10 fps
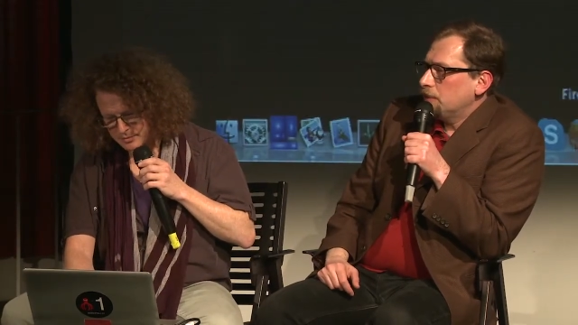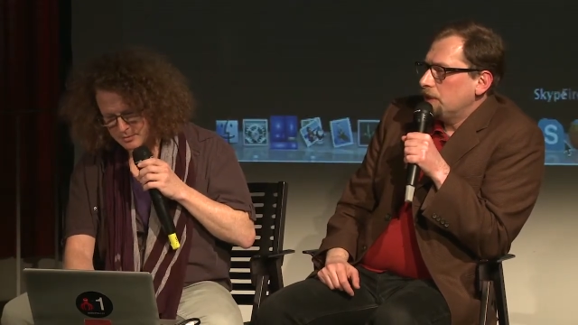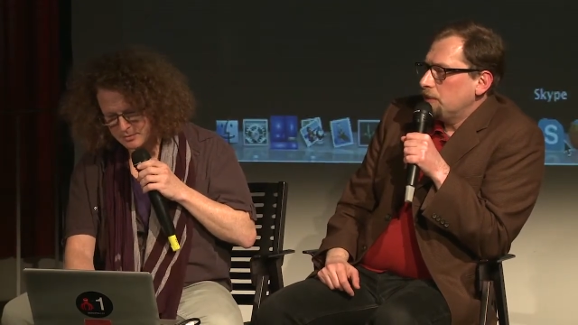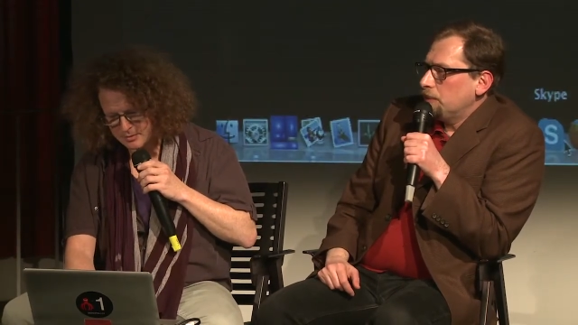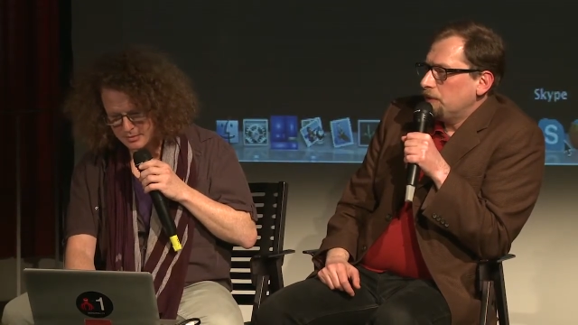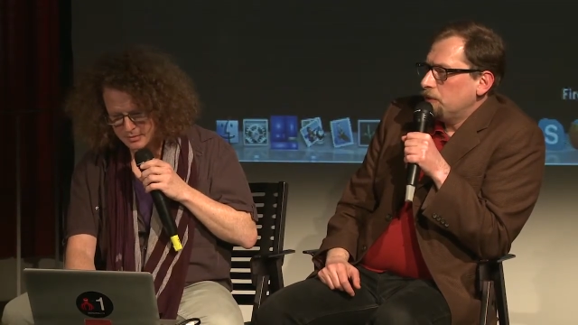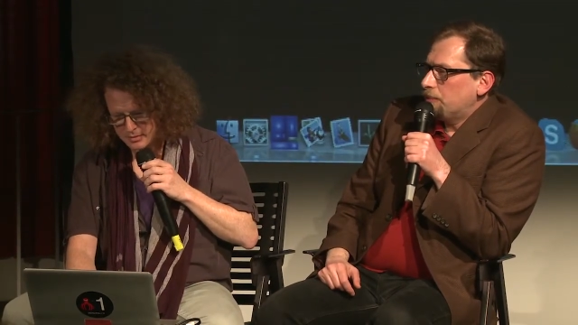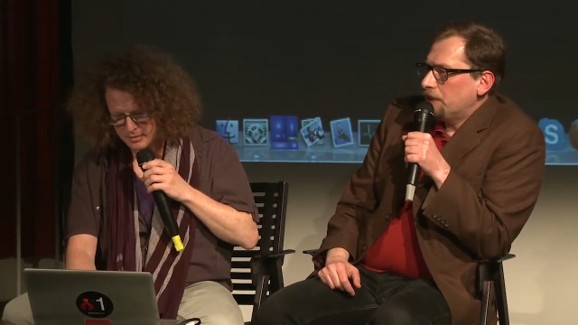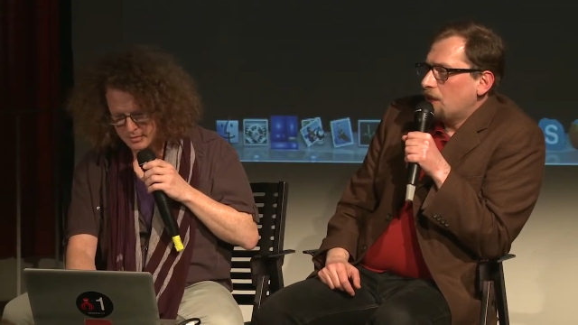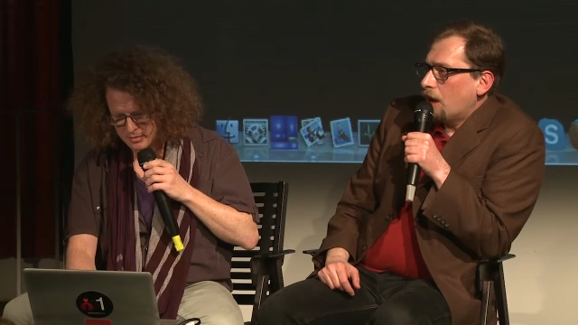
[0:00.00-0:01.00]
Speaker 1: we do a
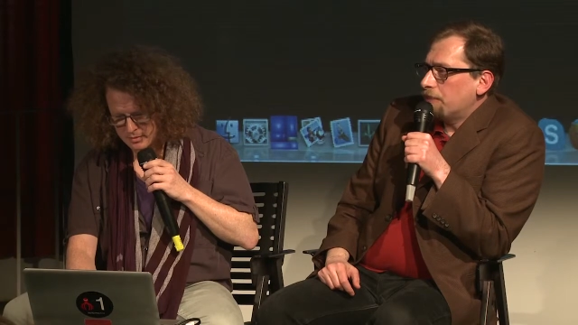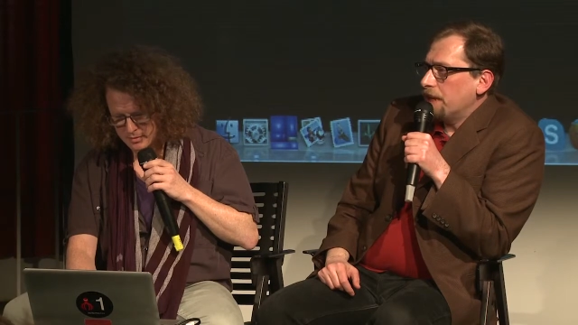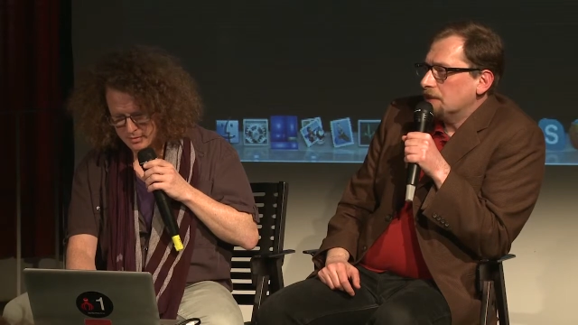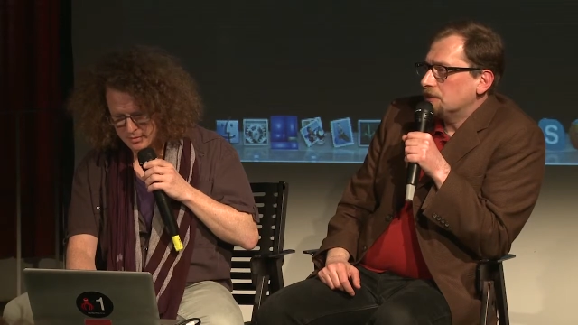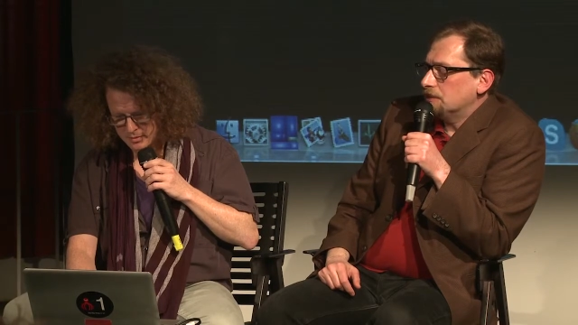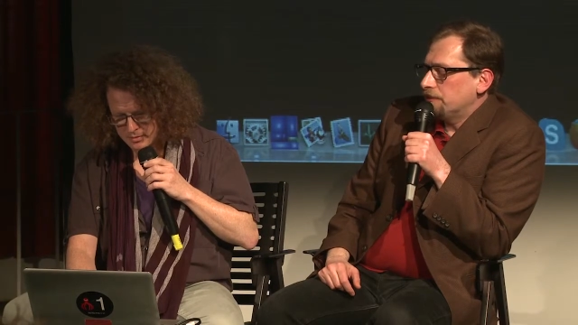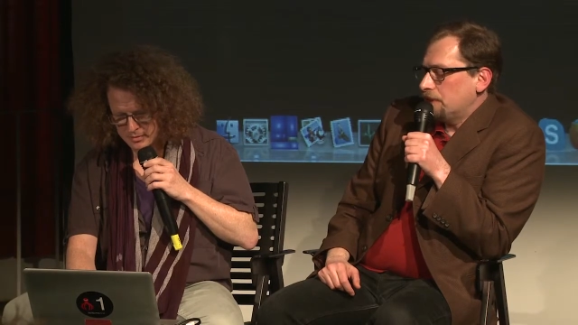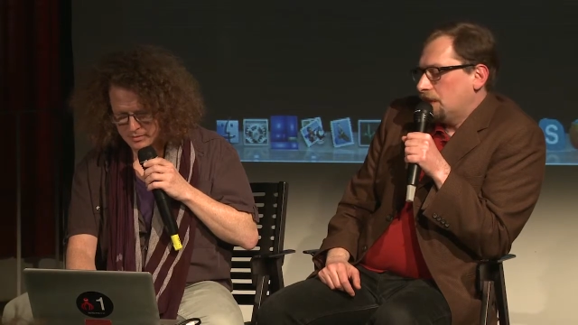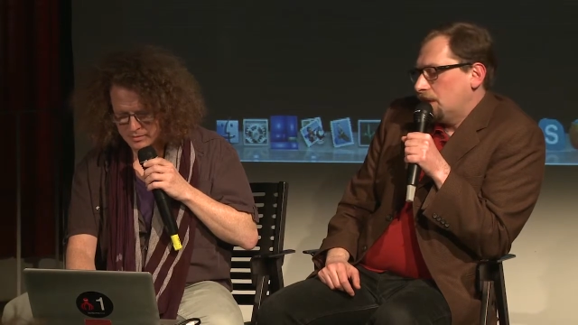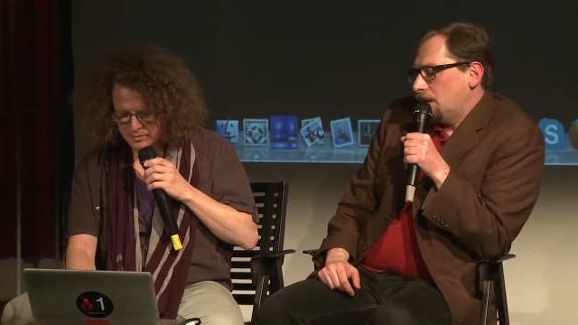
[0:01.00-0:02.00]
pretty comprehensive
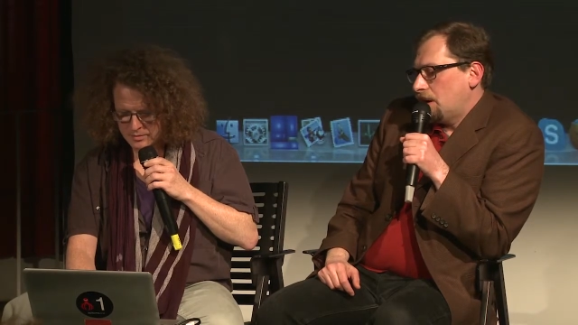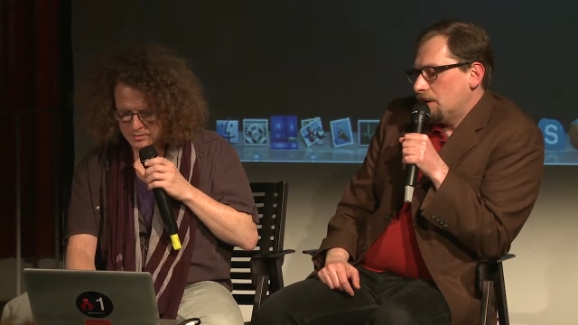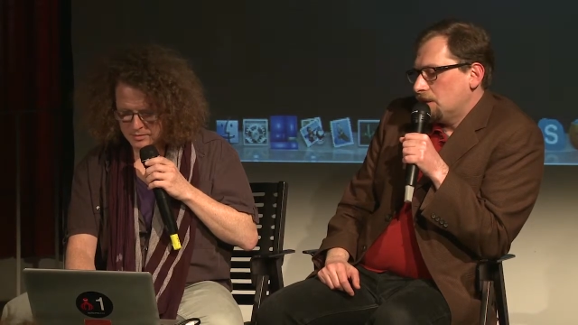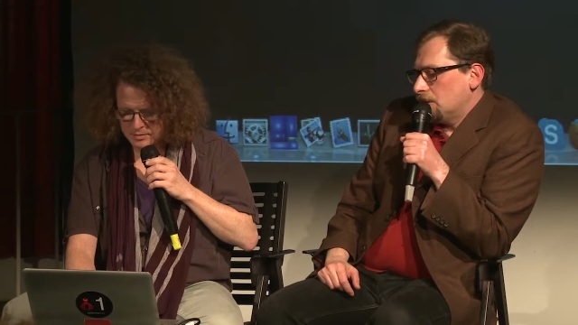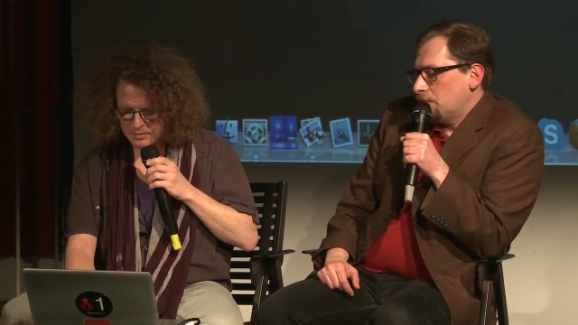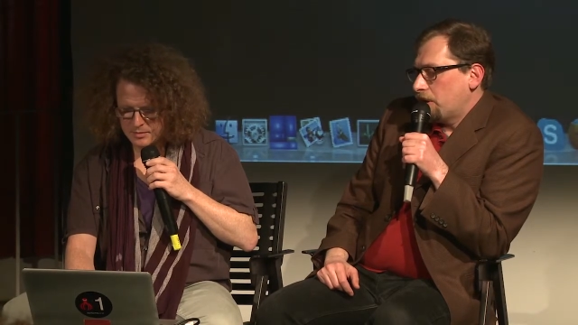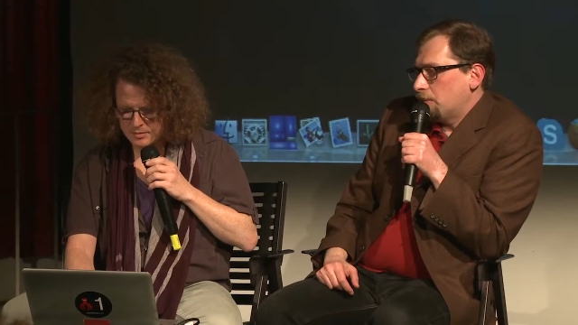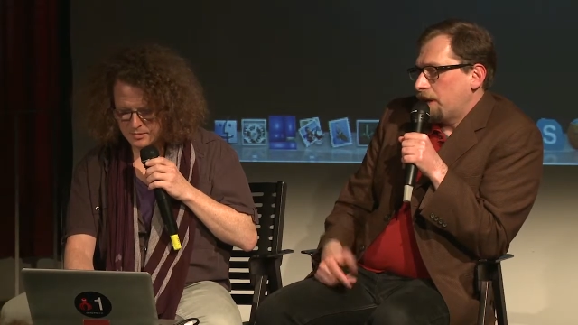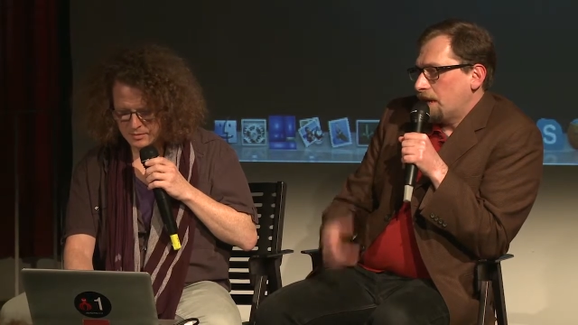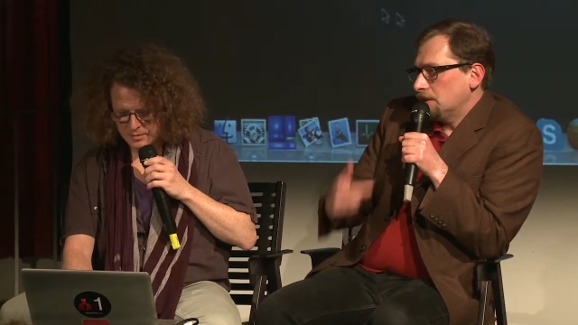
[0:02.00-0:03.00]
uh, article about our
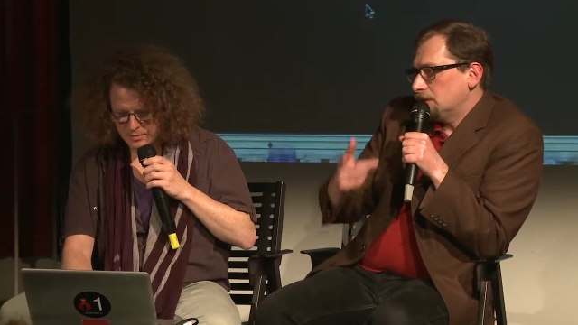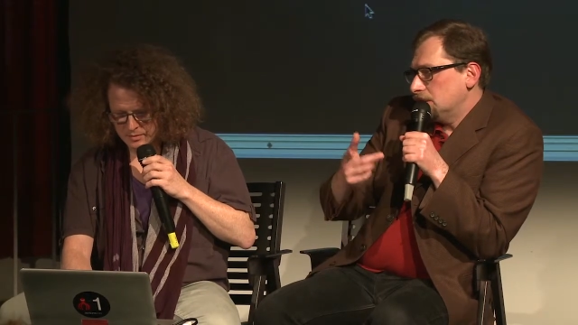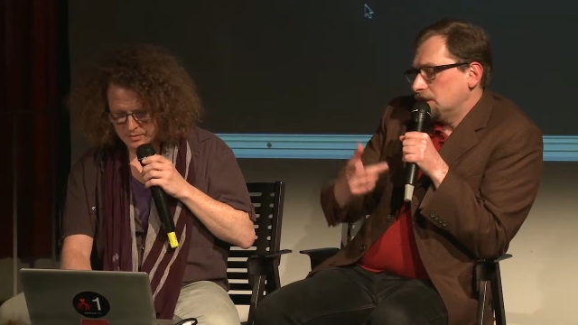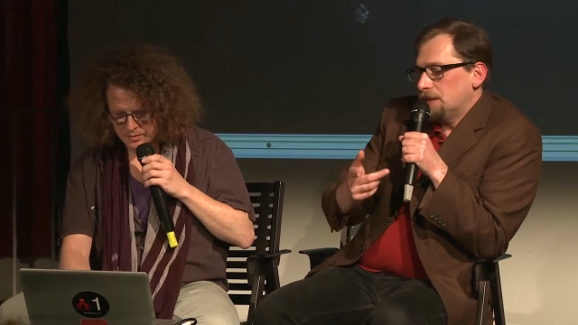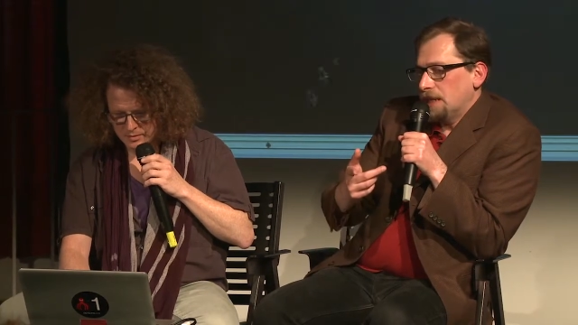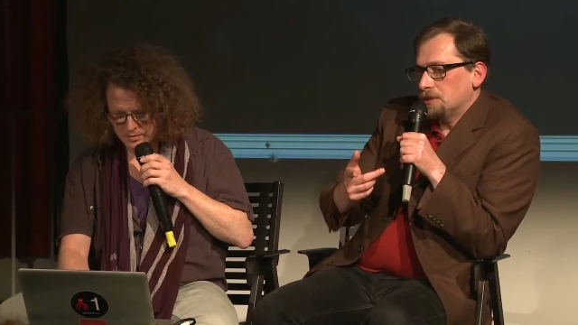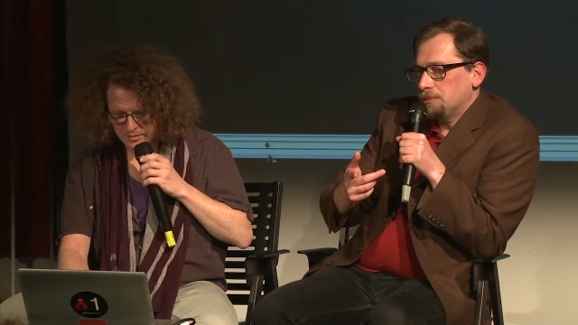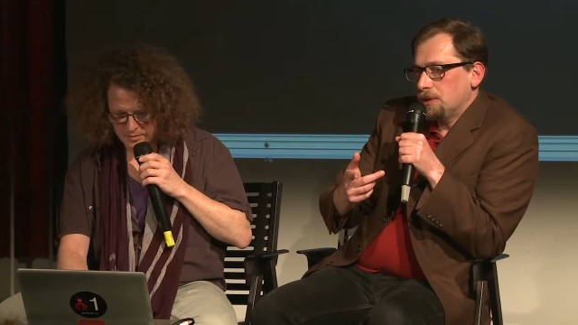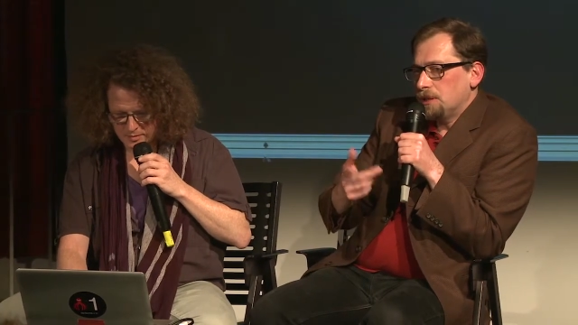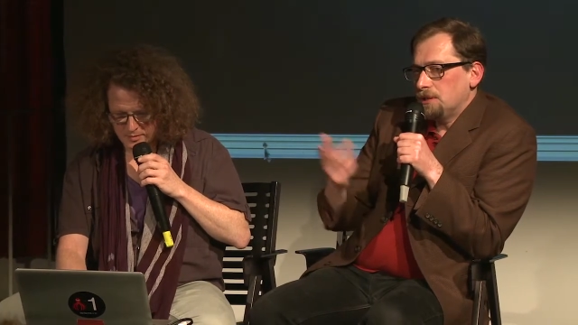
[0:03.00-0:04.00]
practice in Tatiana's
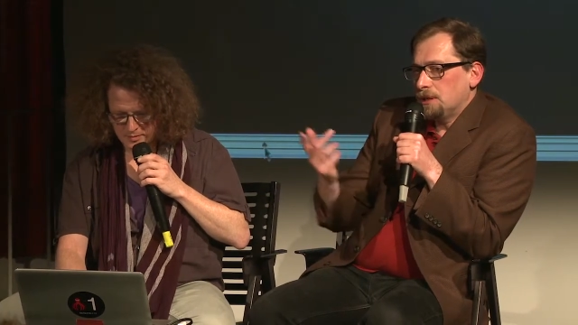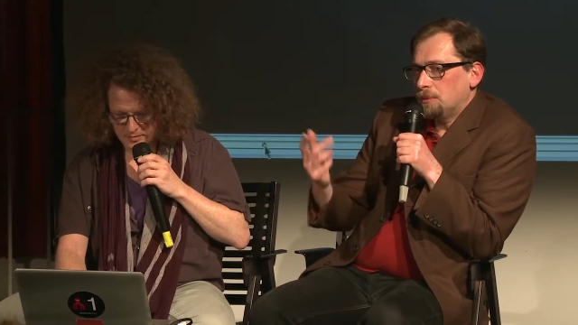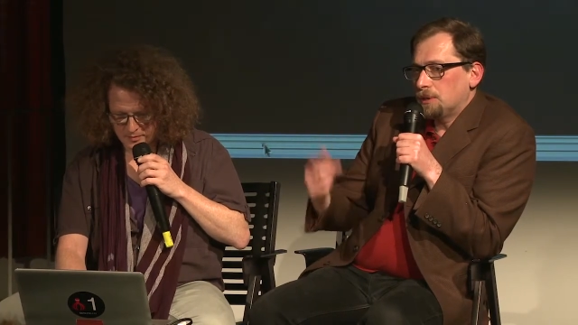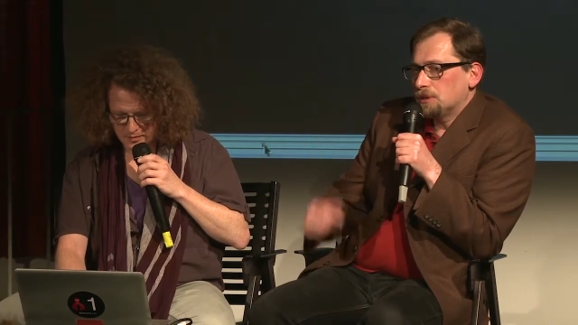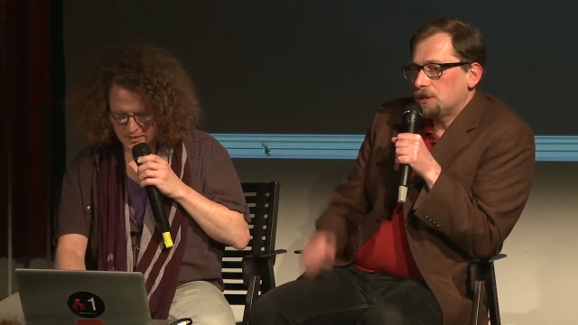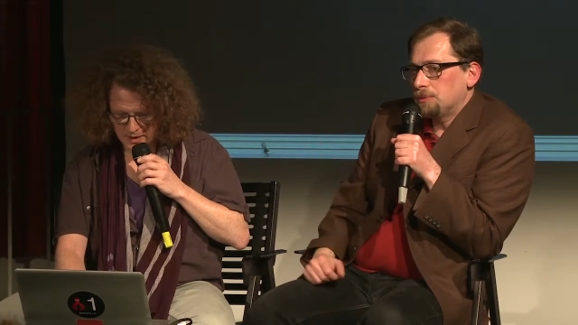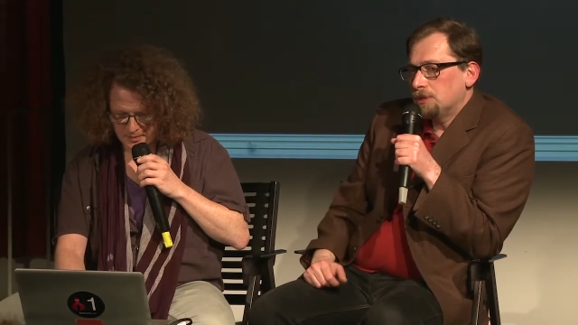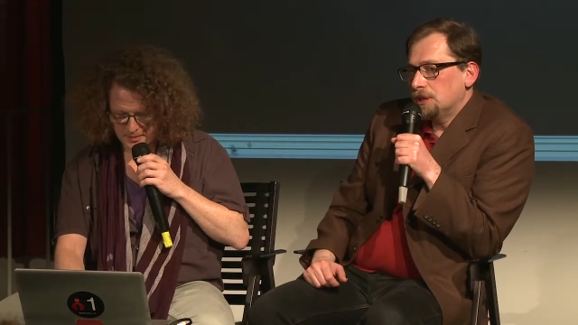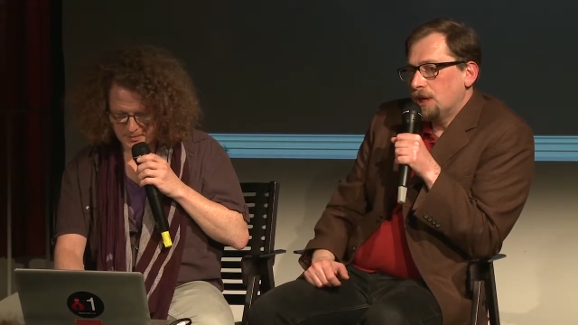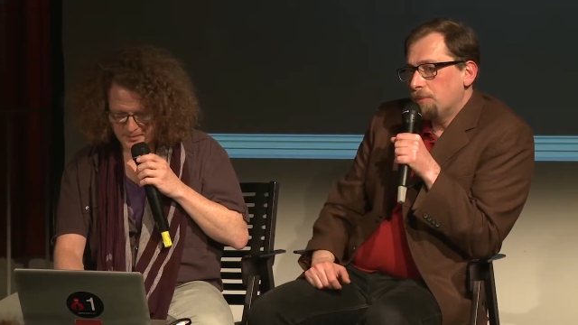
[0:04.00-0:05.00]
book, in the Network
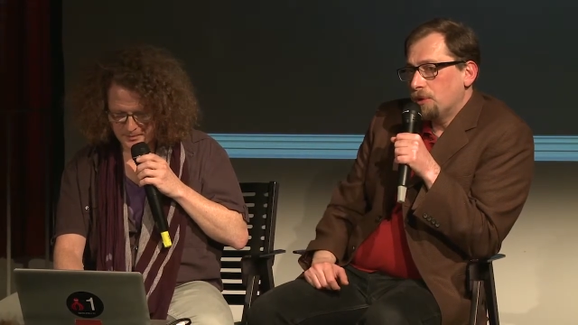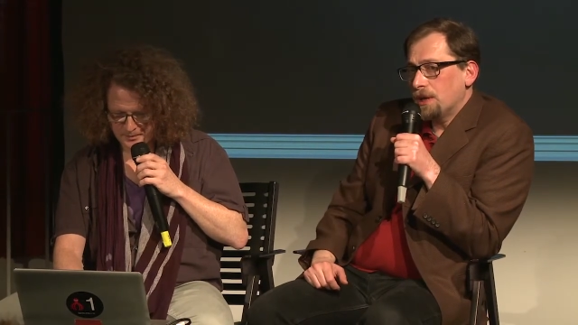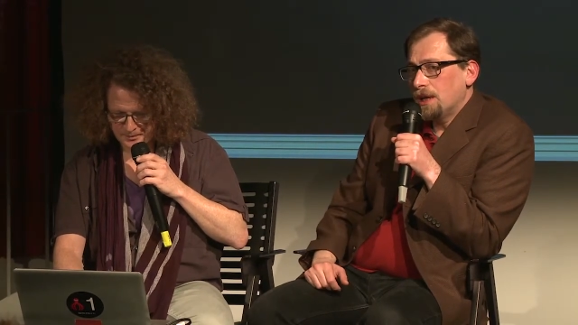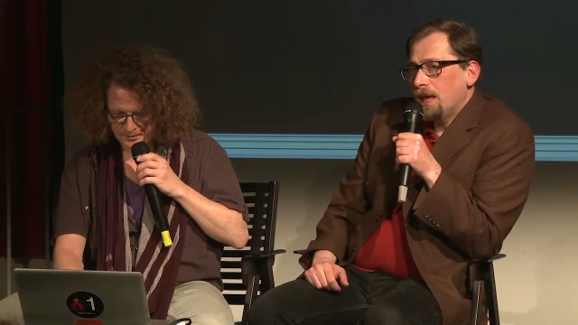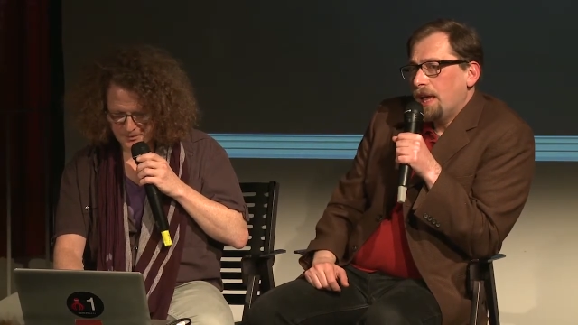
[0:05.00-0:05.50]
Disruption uh, book.